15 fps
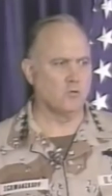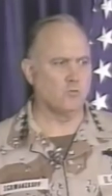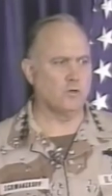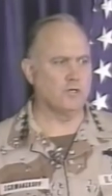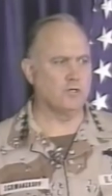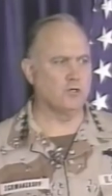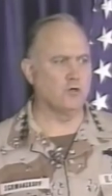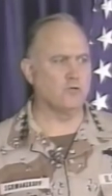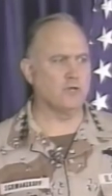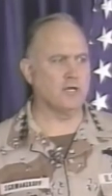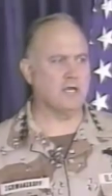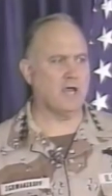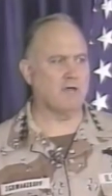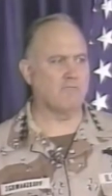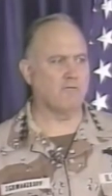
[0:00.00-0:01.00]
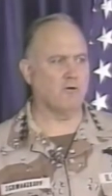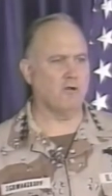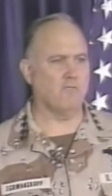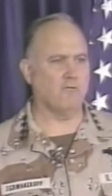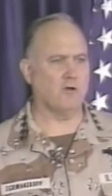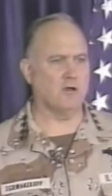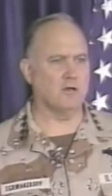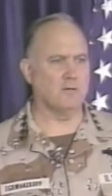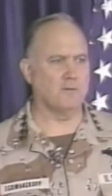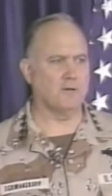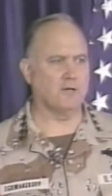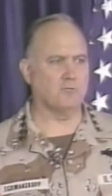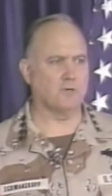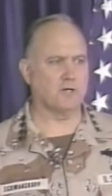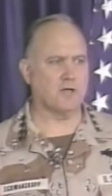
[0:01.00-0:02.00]
We knew that he had very, very
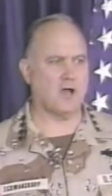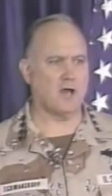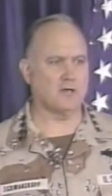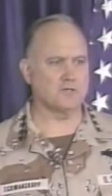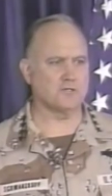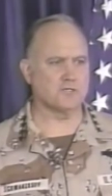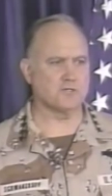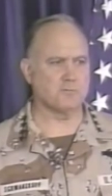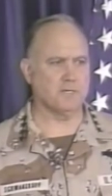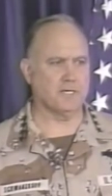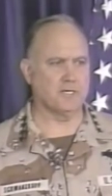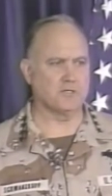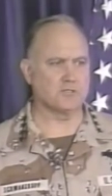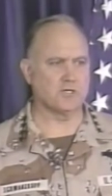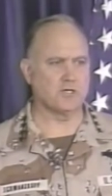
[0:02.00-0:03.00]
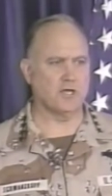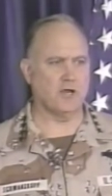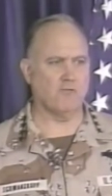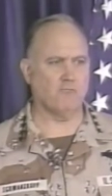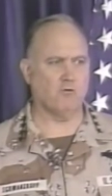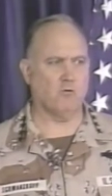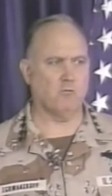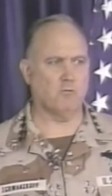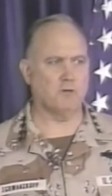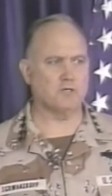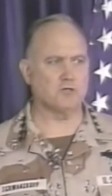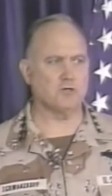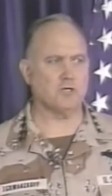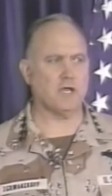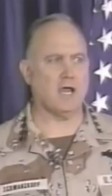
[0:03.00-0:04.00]
limited reconnaissance means, and therefore, when we
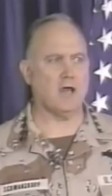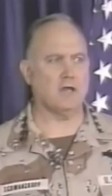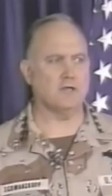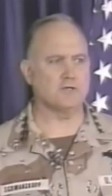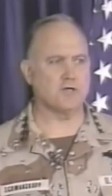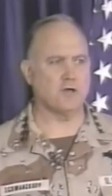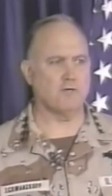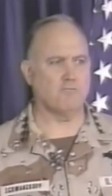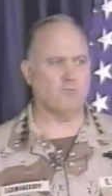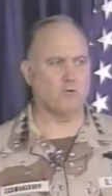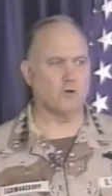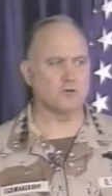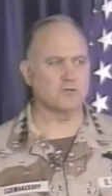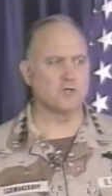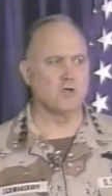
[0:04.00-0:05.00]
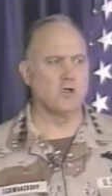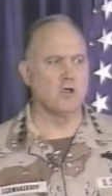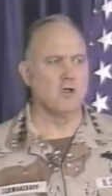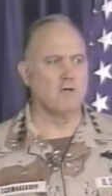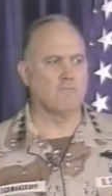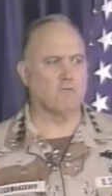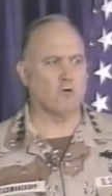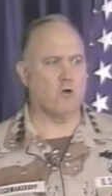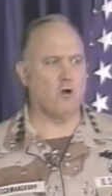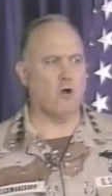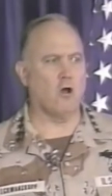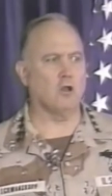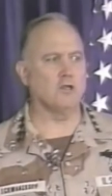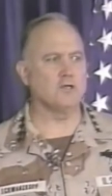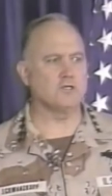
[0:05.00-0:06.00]
took out his Air Force, for
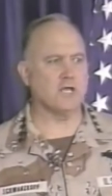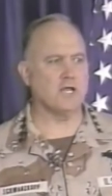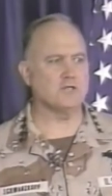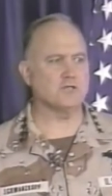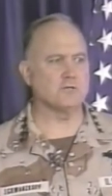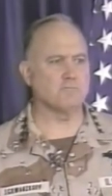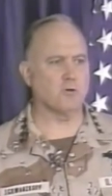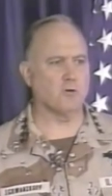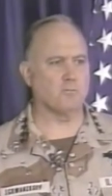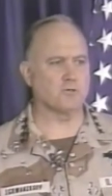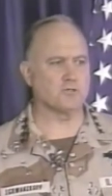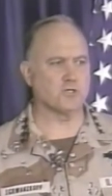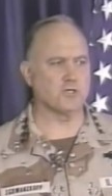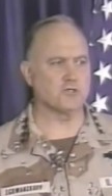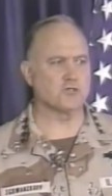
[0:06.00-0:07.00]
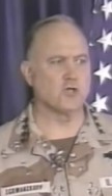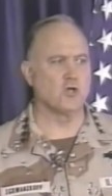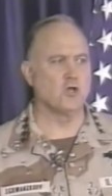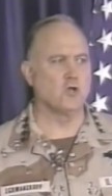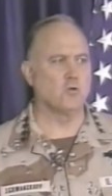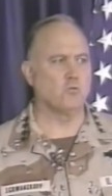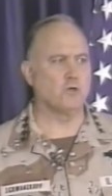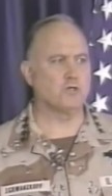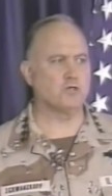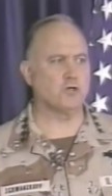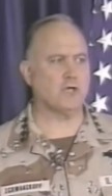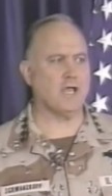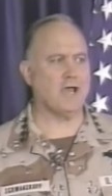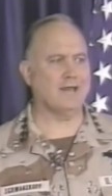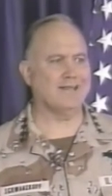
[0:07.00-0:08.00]
all intents and purposes, we
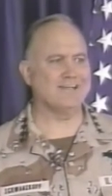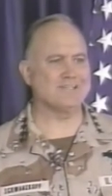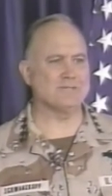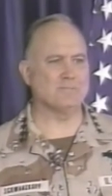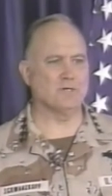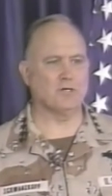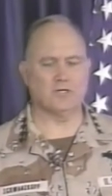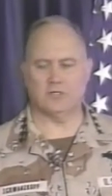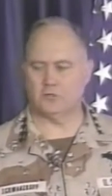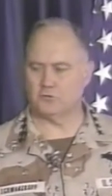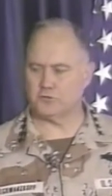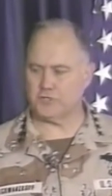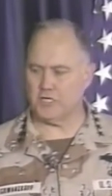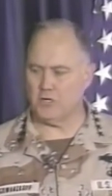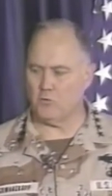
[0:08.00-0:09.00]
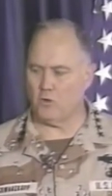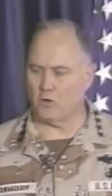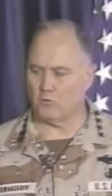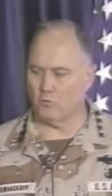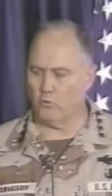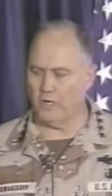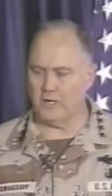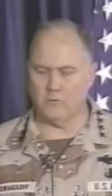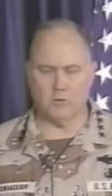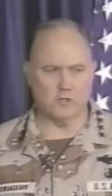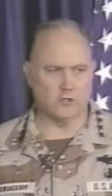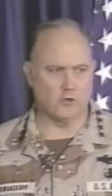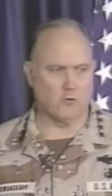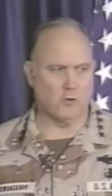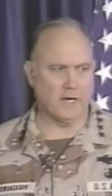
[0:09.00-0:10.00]
took out his ability to see what we were
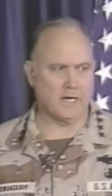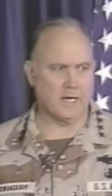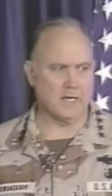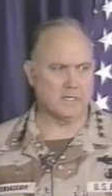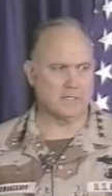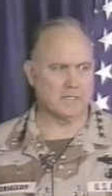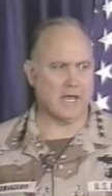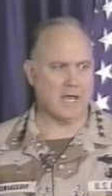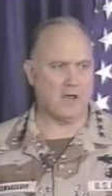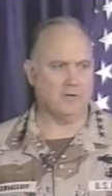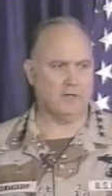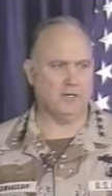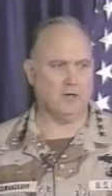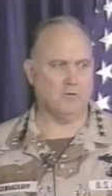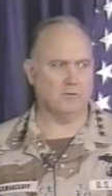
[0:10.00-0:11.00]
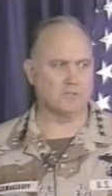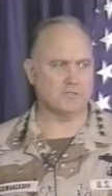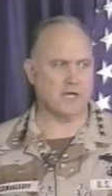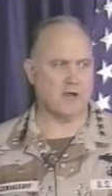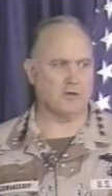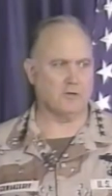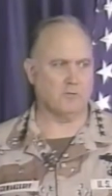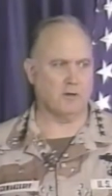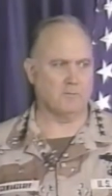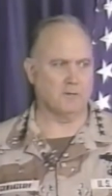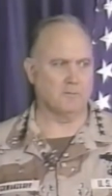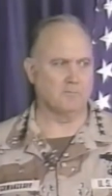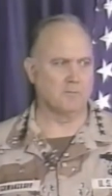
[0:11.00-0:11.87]
doing down here in Saudi Arabia.